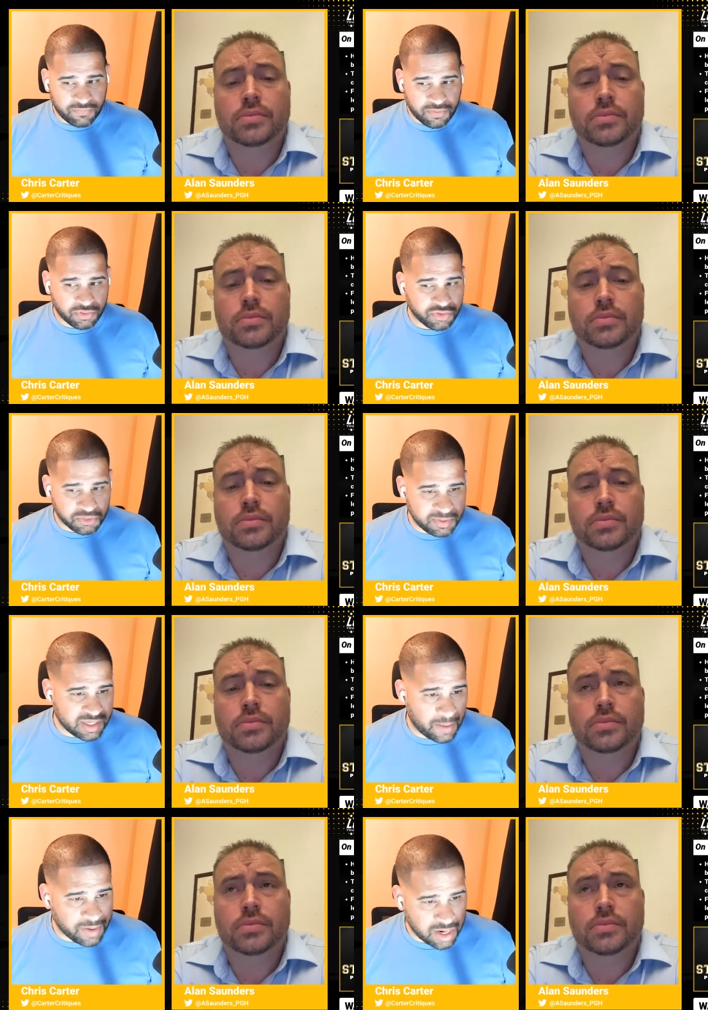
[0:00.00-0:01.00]
Speaker 1: the future is
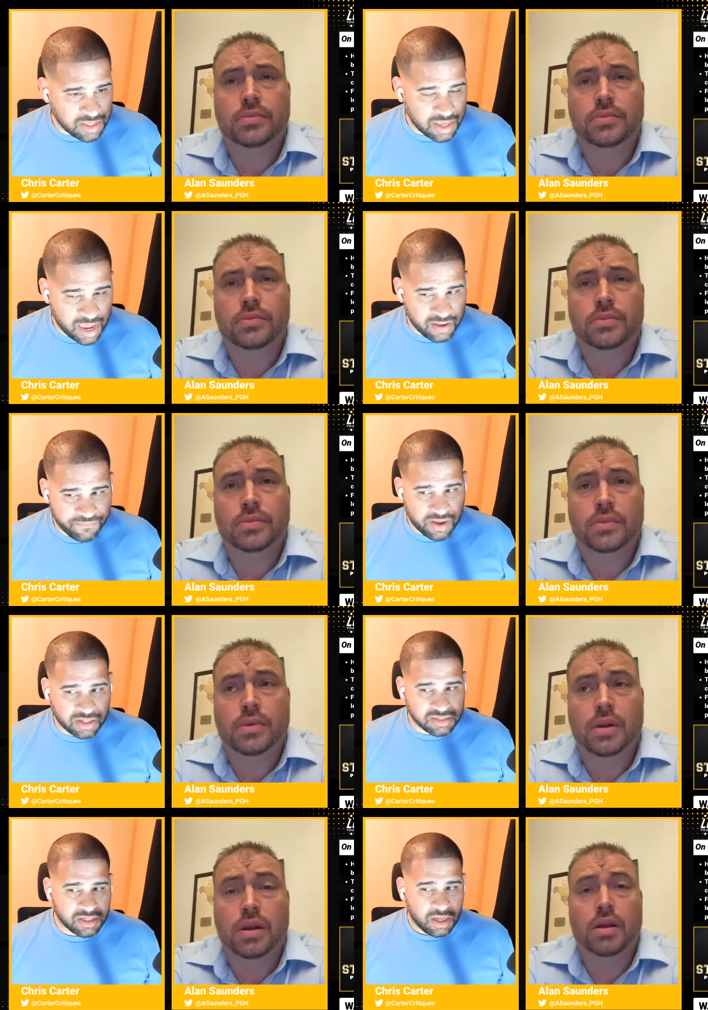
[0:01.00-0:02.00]
becoming in the N F
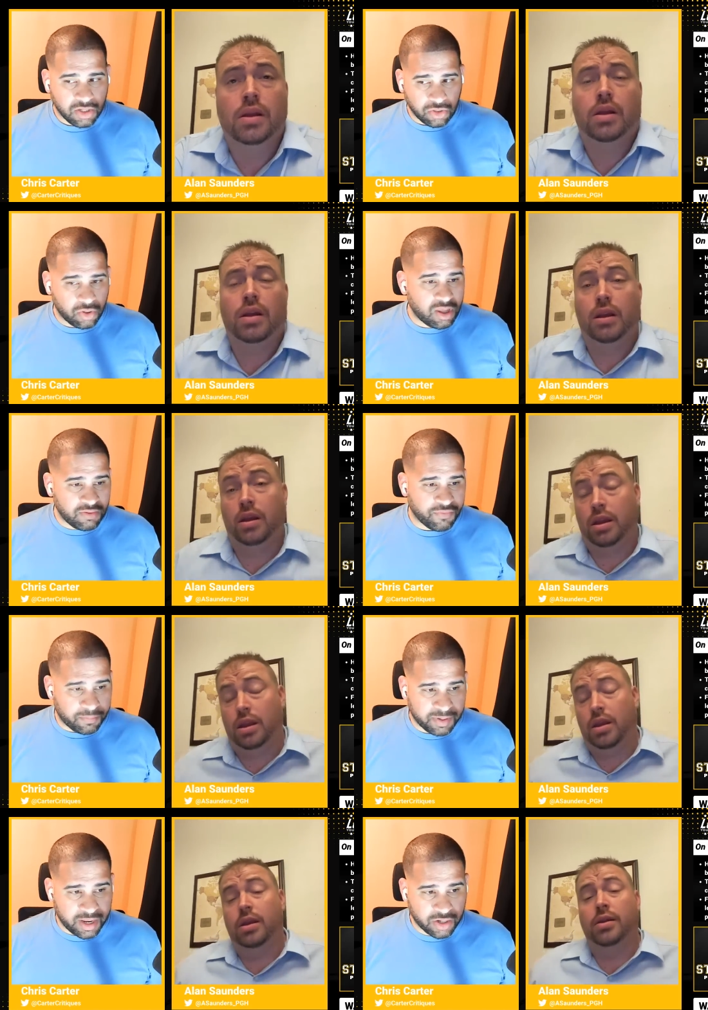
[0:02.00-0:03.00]
L, is looking
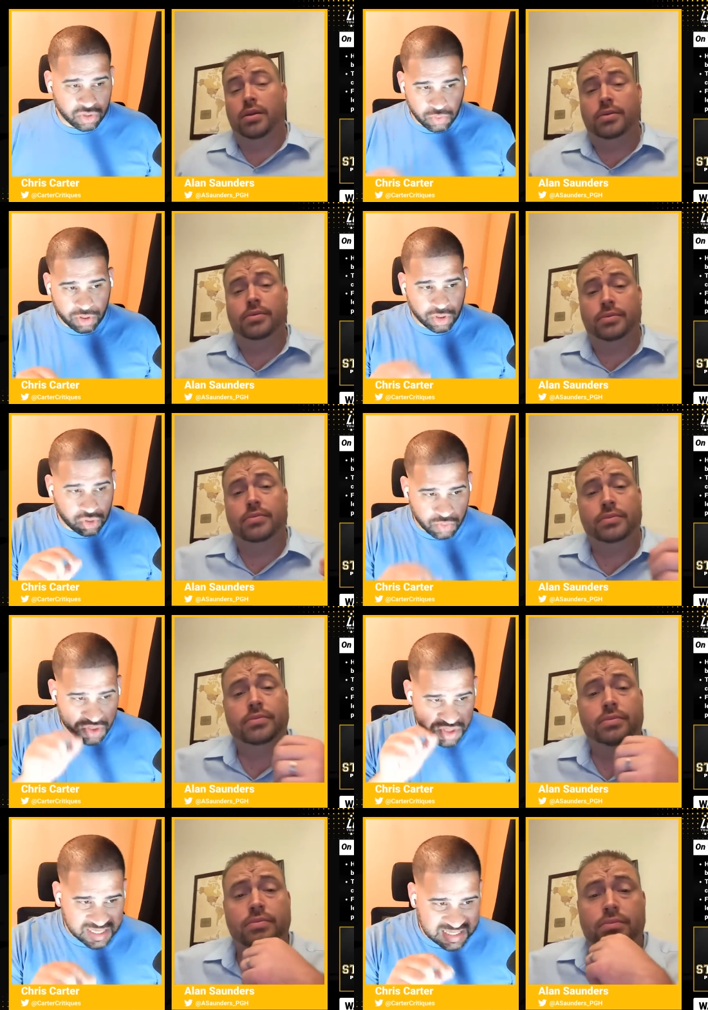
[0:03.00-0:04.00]
for players who can do
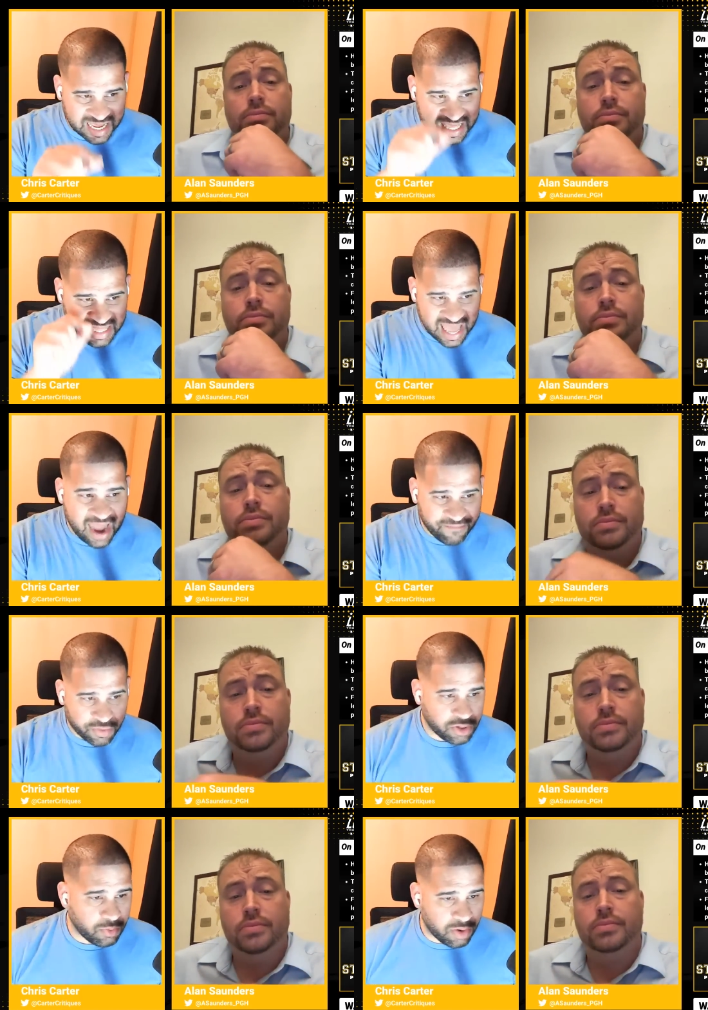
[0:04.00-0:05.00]
things like that
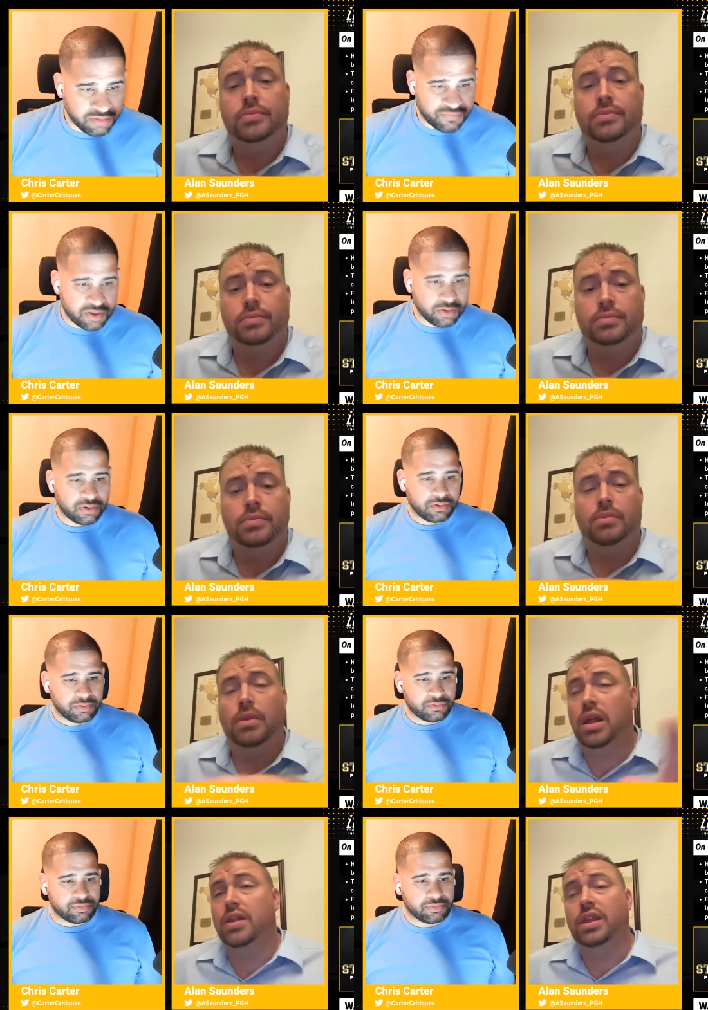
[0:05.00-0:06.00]
for you on the field.
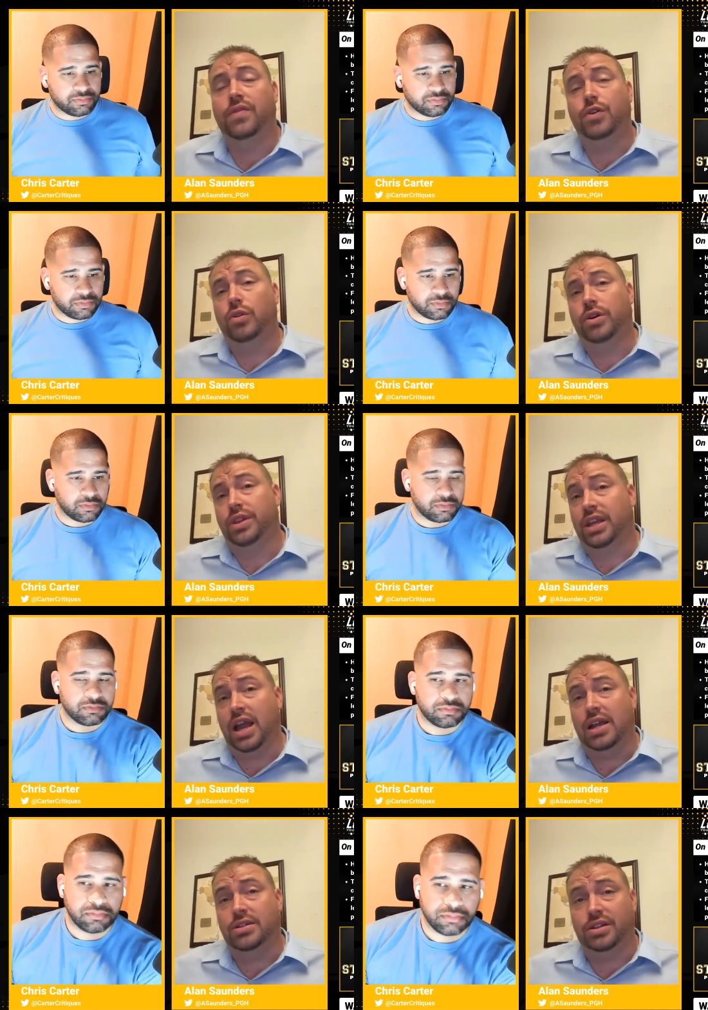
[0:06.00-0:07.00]
Speaker 2: And I think if you look at the
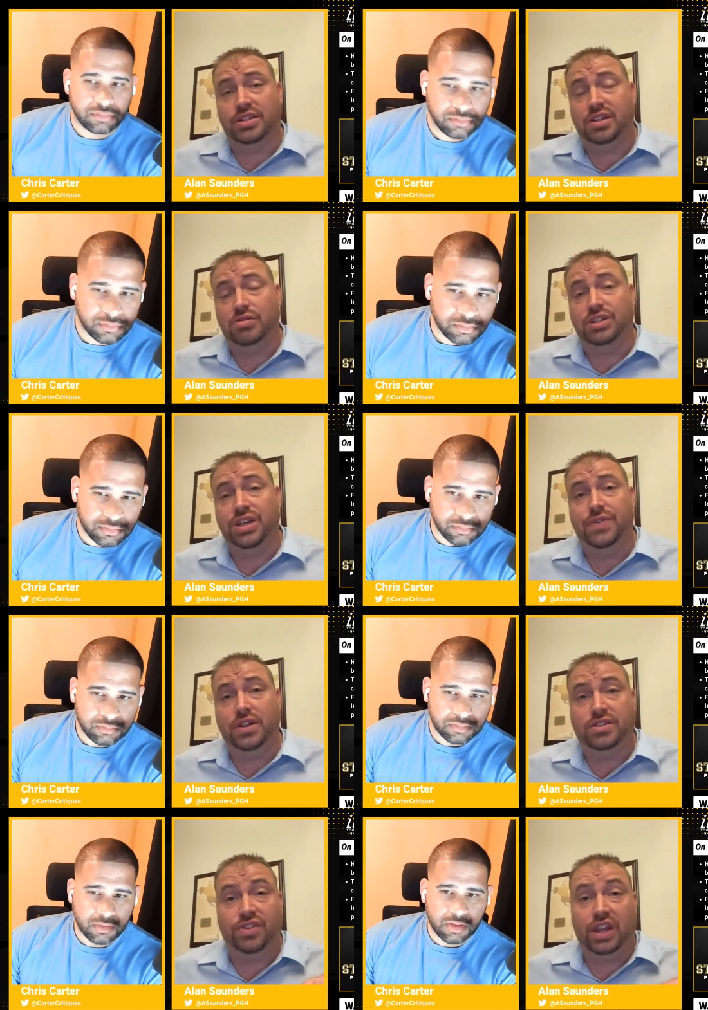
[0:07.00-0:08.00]
guys on the Steelers
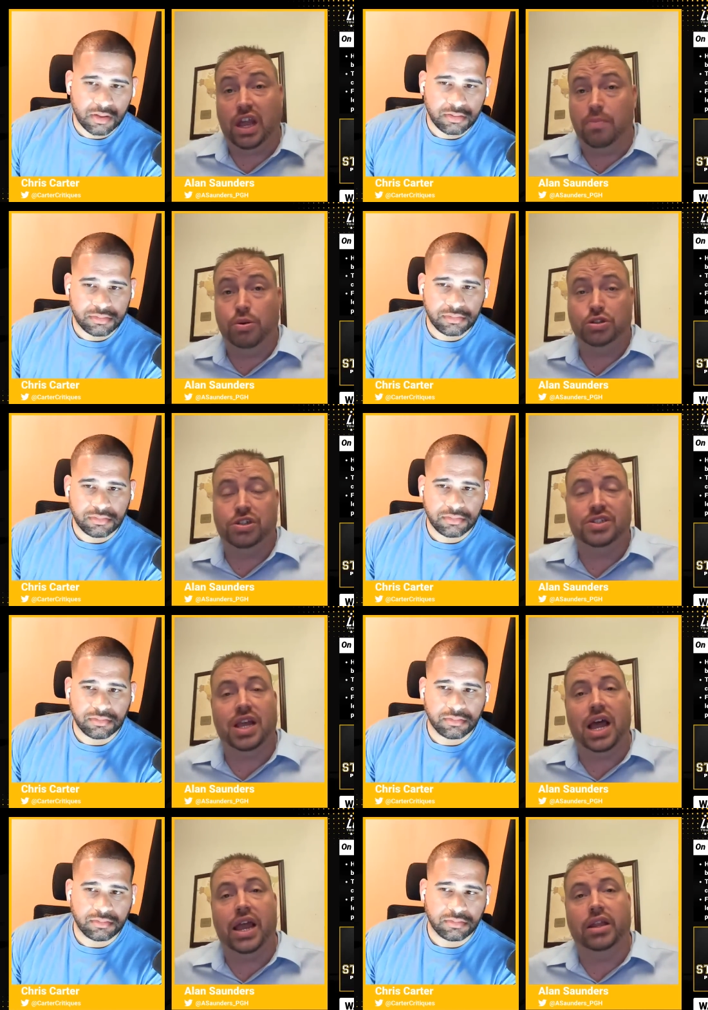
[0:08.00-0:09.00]
defense that they kind of pushed
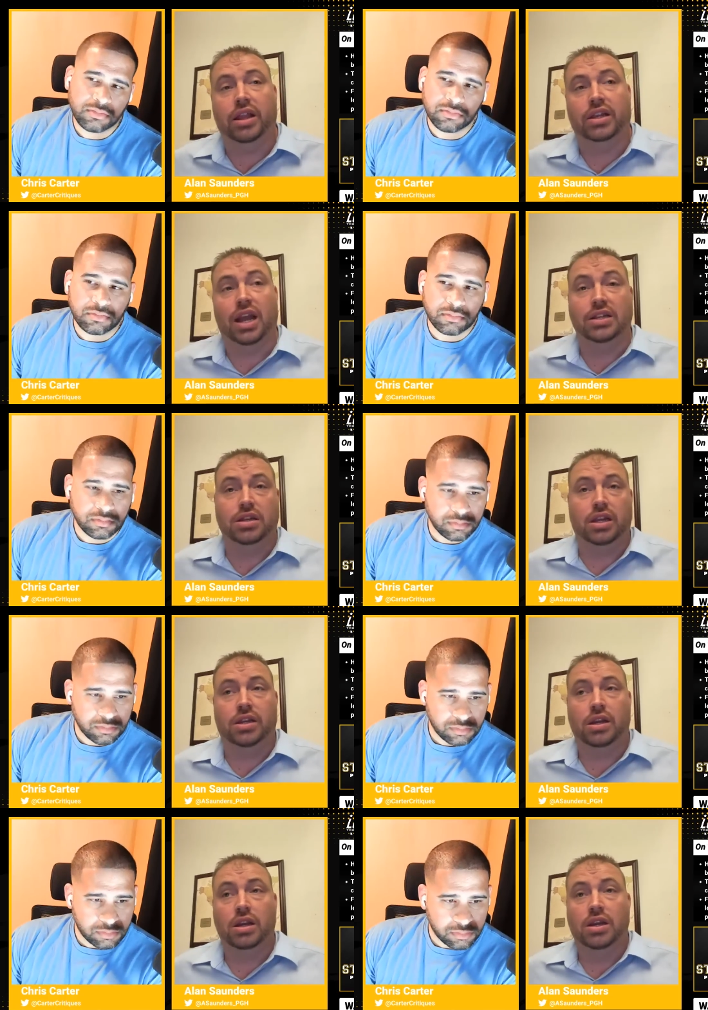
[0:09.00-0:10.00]
aside, like guys
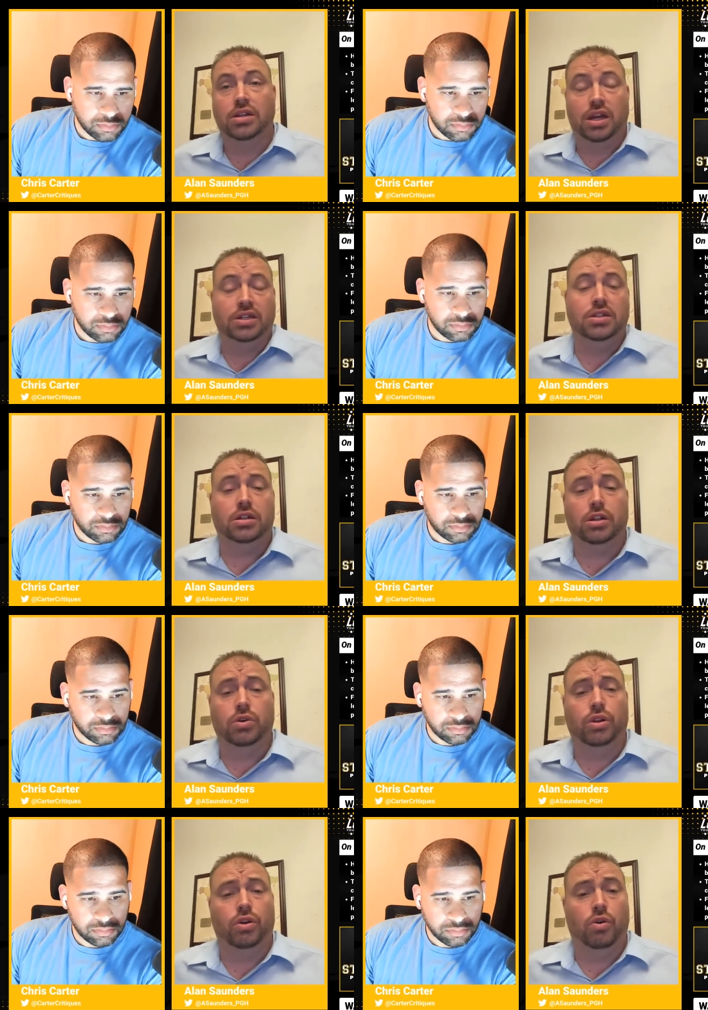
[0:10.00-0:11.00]
like Tyson
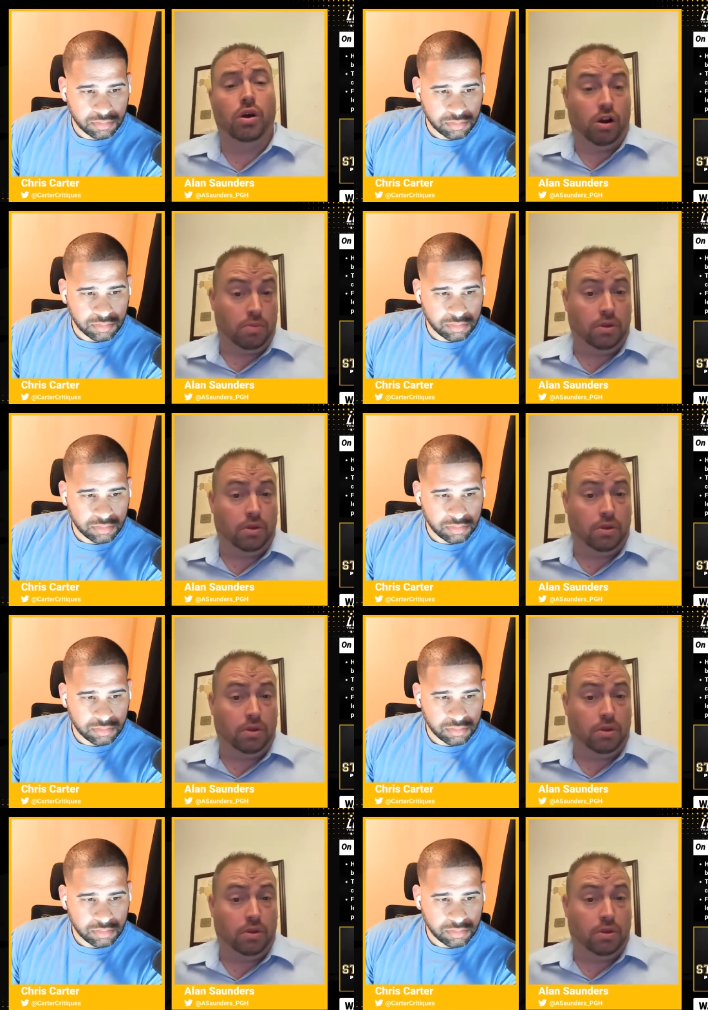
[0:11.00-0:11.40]
Alulu, Art